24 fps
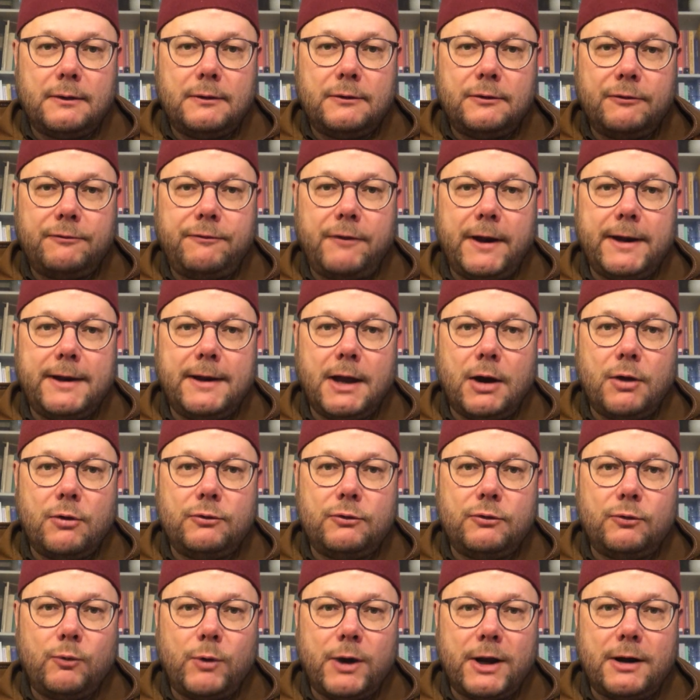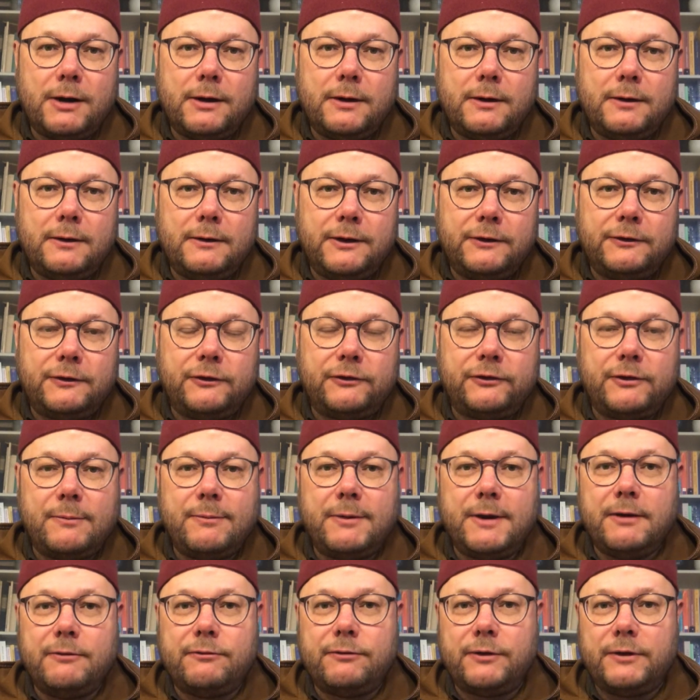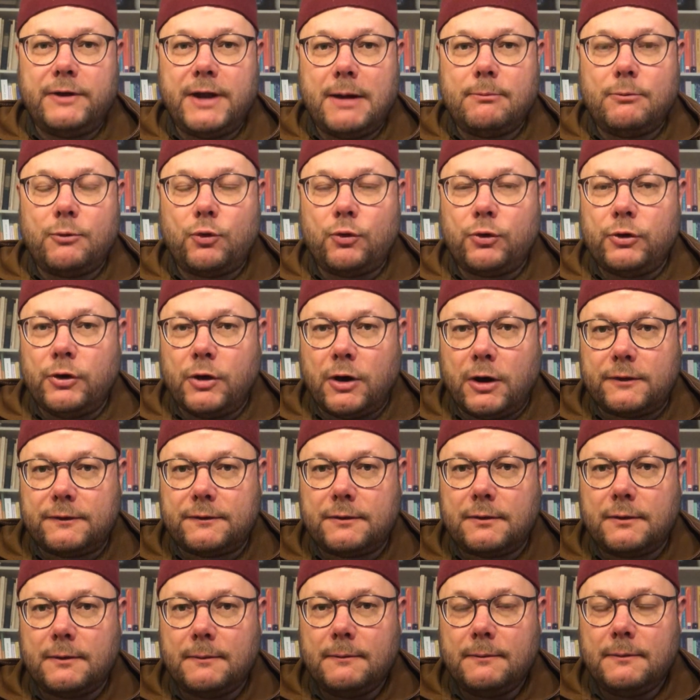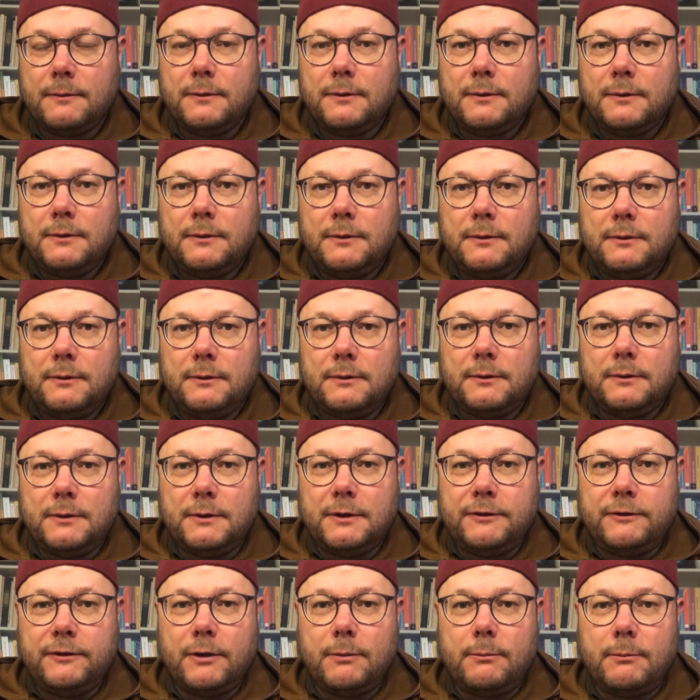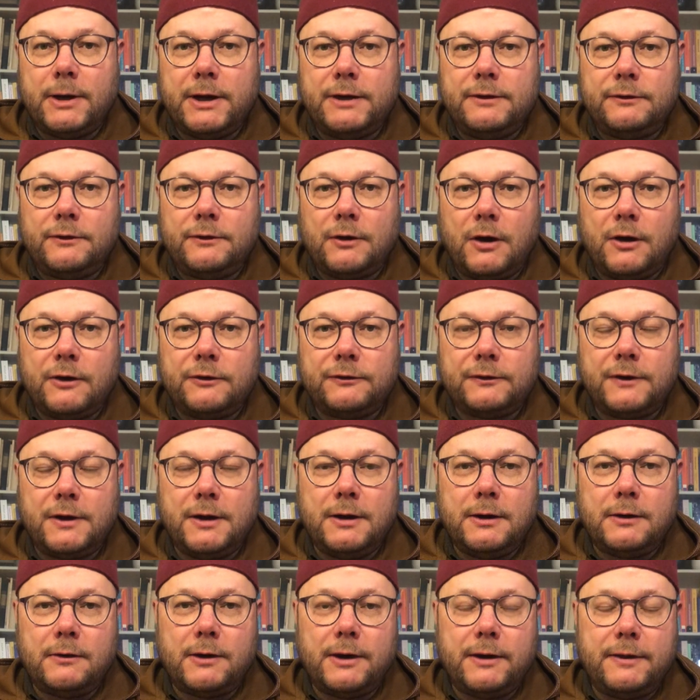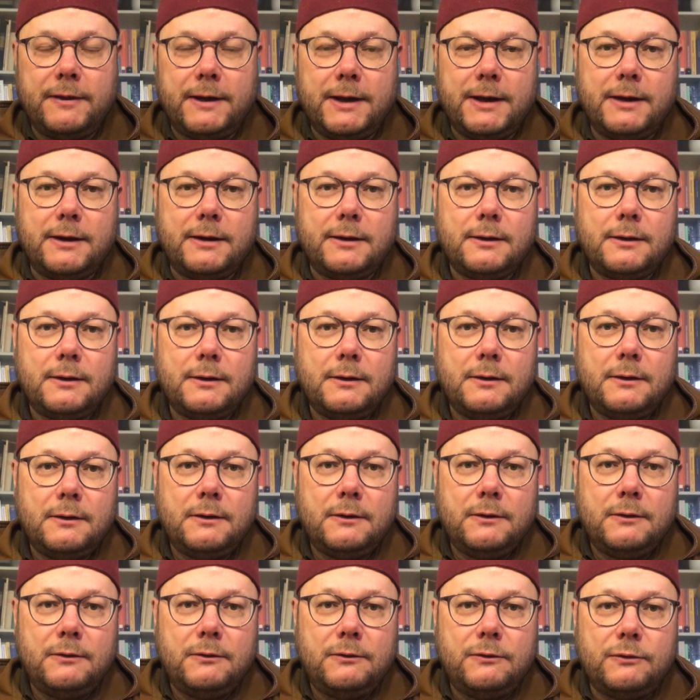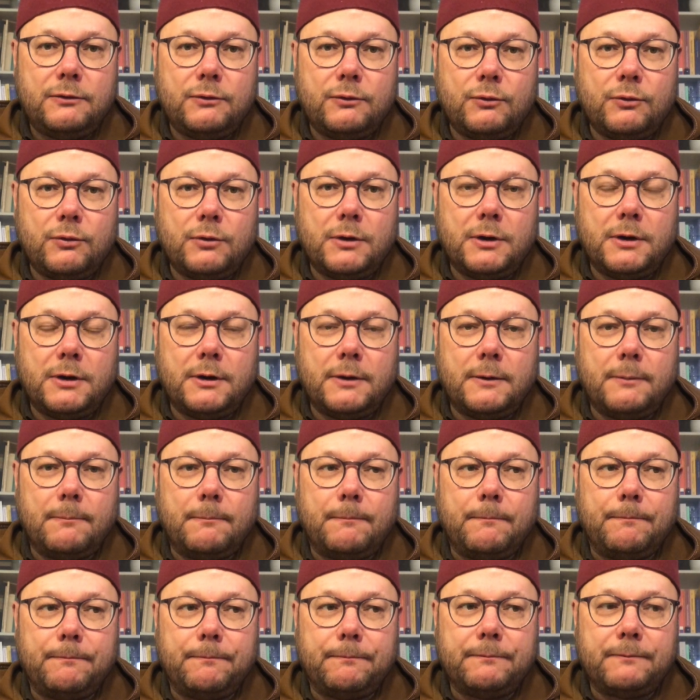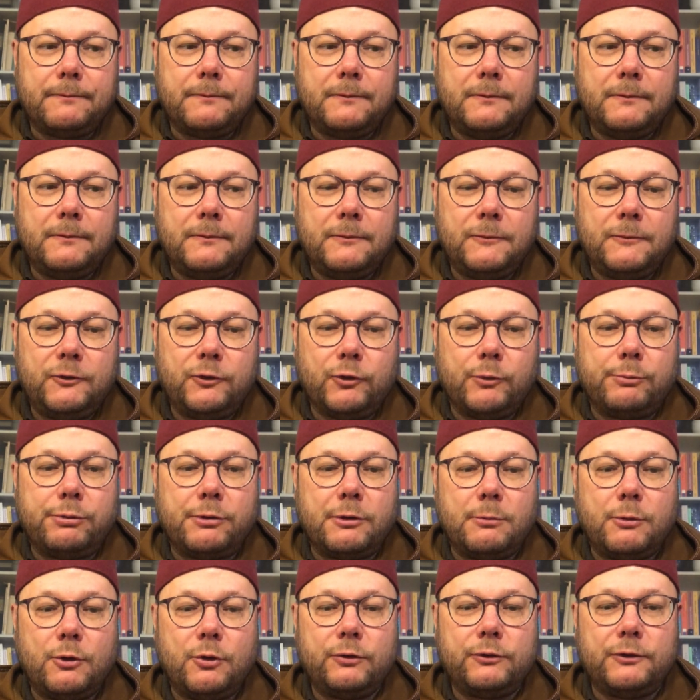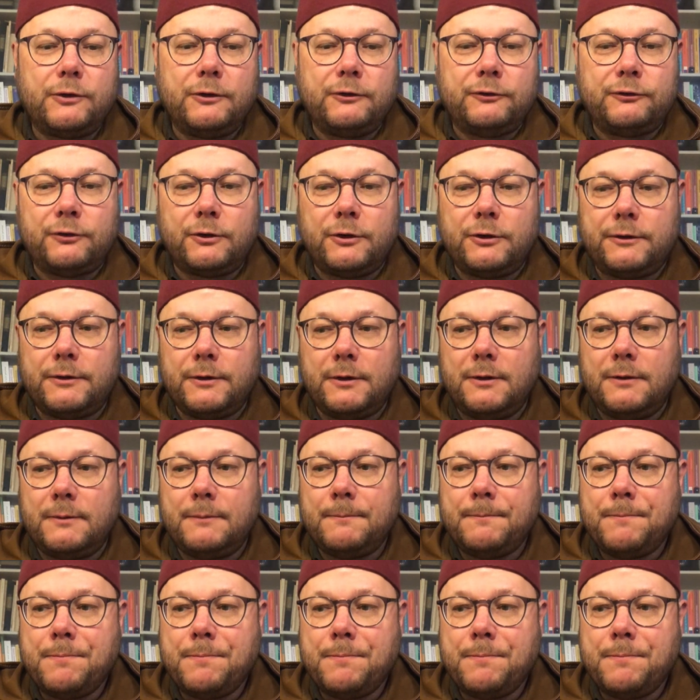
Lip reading: find out whether this is something for them or not. It's not my task here, I think, to promote a certain